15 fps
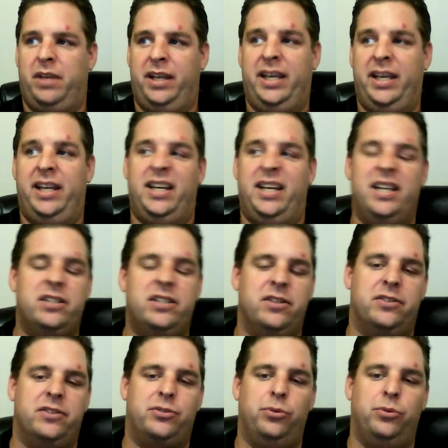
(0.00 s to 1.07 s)
getting into the
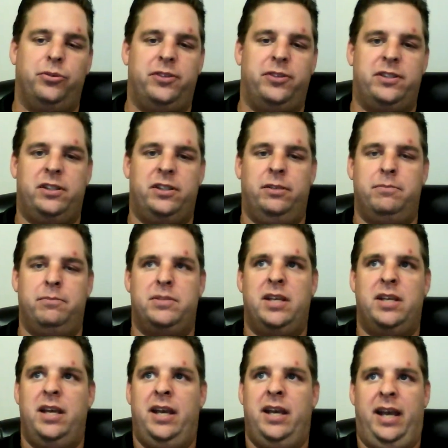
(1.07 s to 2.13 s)
school systems
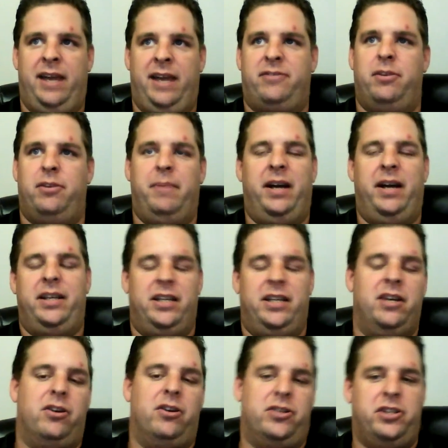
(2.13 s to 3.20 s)
after about a
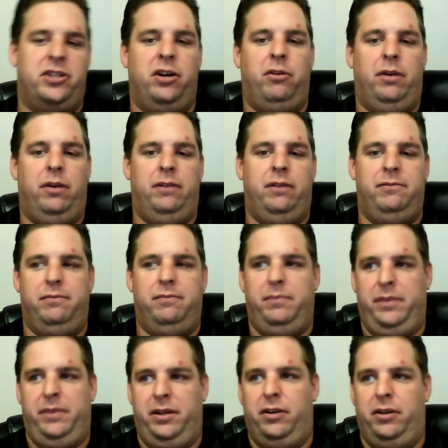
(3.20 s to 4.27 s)
year or so of
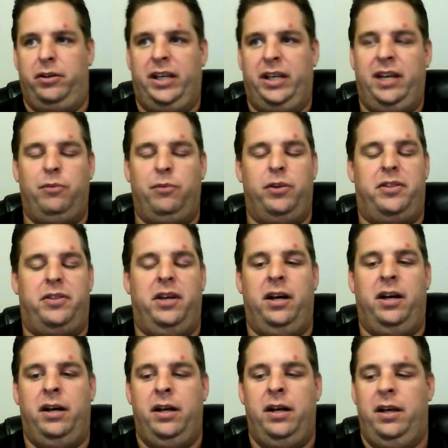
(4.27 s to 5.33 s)
getting with
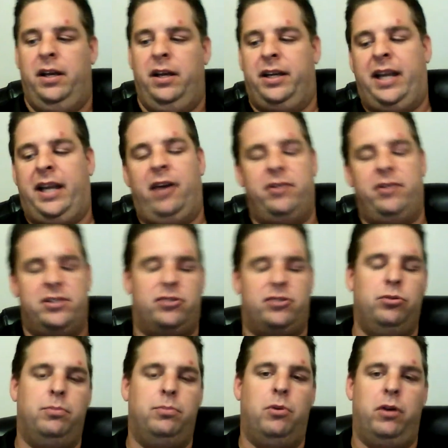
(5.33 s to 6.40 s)
the county
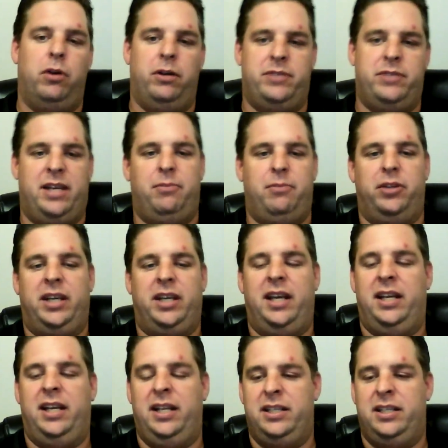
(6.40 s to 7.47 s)
school board. I was able to get
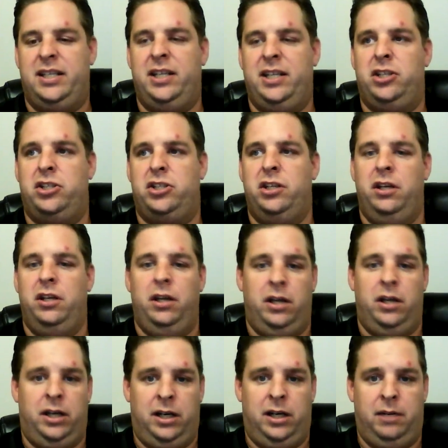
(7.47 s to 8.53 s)
in and teach
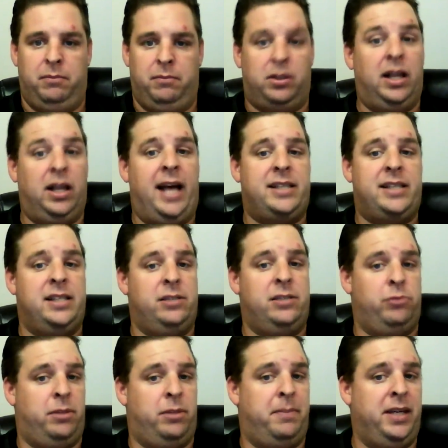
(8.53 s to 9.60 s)
classes
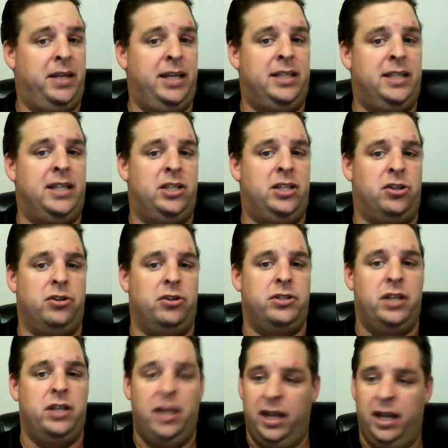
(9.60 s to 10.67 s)
with the PE teachers,
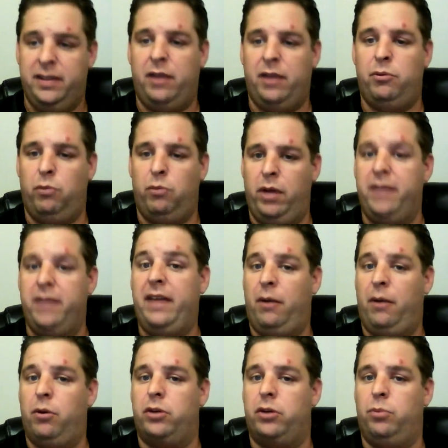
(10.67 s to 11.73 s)
and that
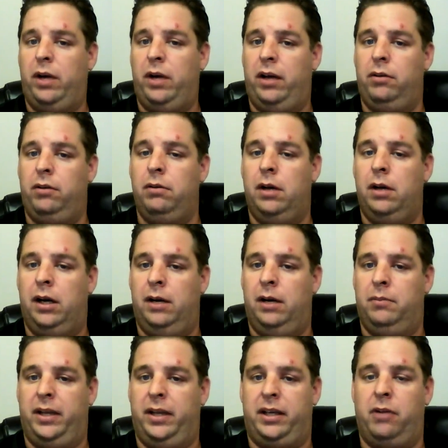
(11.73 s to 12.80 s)
worked well.
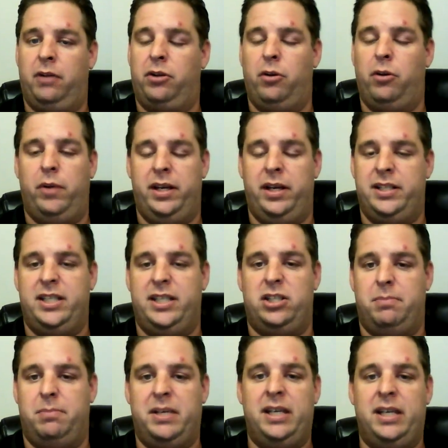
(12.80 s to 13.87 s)
Like I would go in and teach a
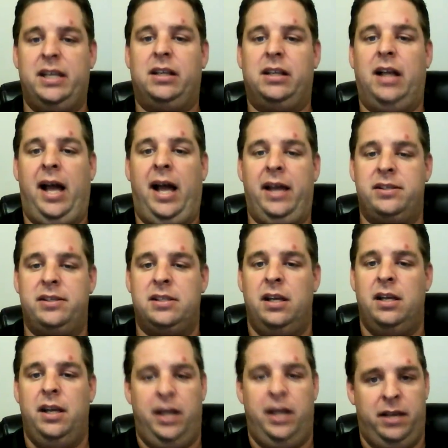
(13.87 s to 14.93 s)
PE class,
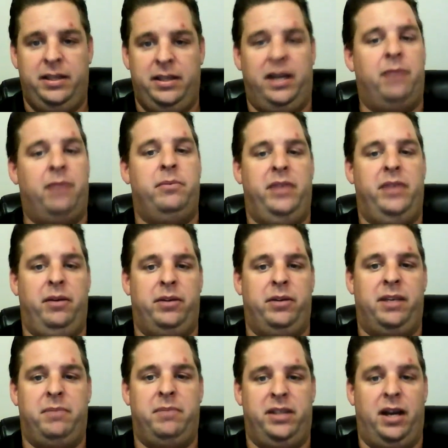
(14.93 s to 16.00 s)
and then they would
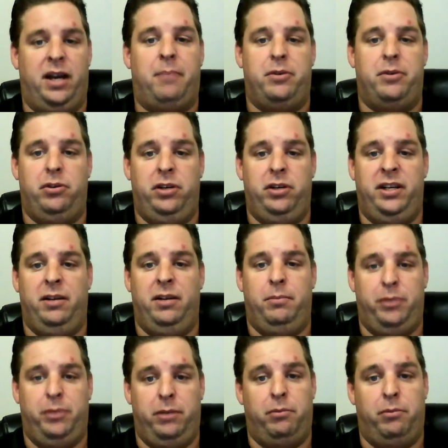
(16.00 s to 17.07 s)
give me the opportunity to
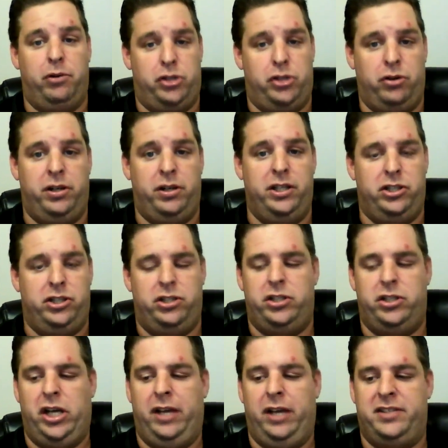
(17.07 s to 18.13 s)
put a brochure in each
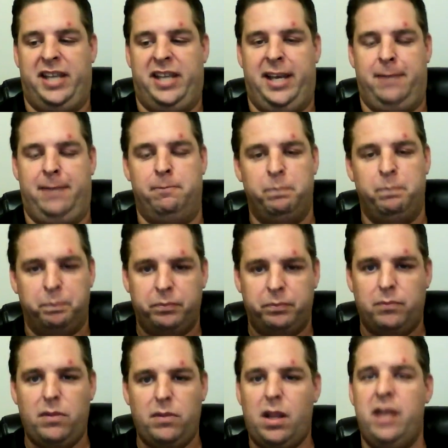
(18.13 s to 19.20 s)
child's hand,
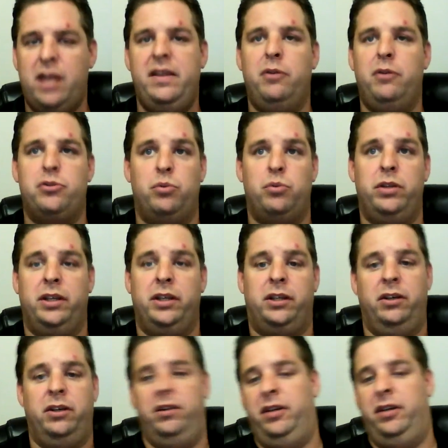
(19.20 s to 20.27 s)
and that was really
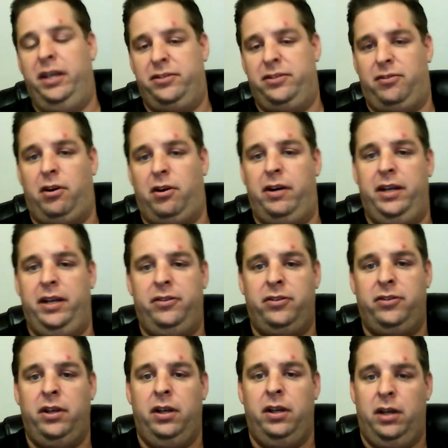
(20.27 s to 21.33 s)
good as far as
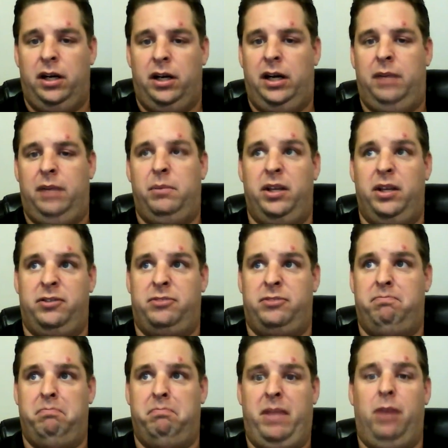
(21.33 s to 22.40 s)

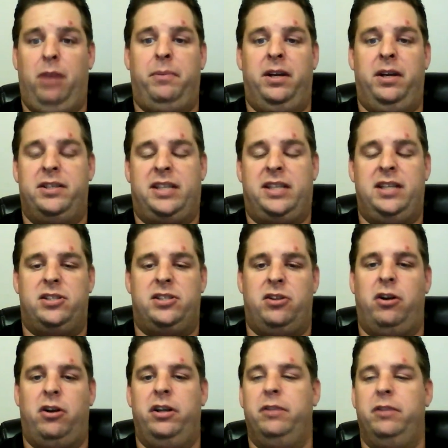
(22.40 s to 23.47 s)
helping us get
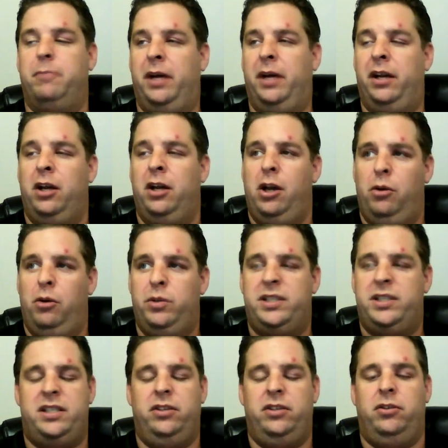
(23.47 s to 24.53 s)
started. But we
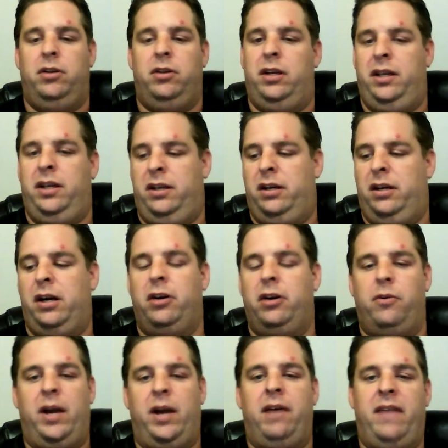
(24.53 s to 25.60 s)
still hung
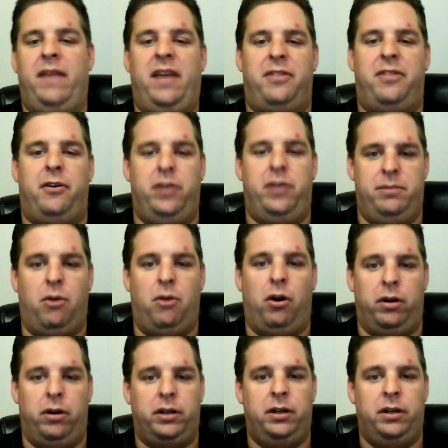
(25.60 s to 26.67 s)
around that 30 mark.